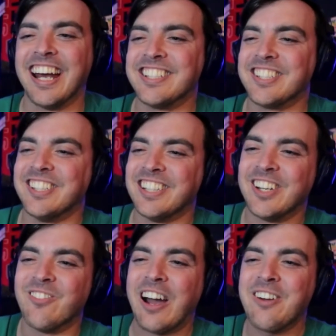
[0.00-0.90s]
ask you,
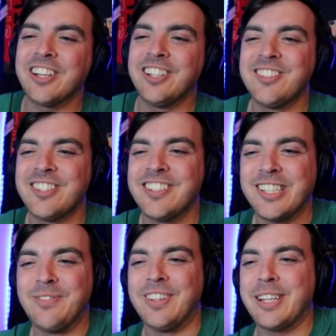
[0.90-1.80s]
why were you
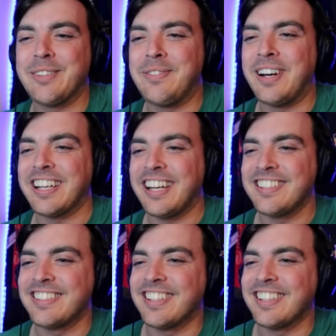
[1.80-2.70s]
searching polygamy
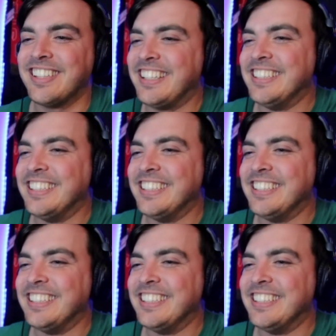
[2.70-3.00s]
podcasts the other day?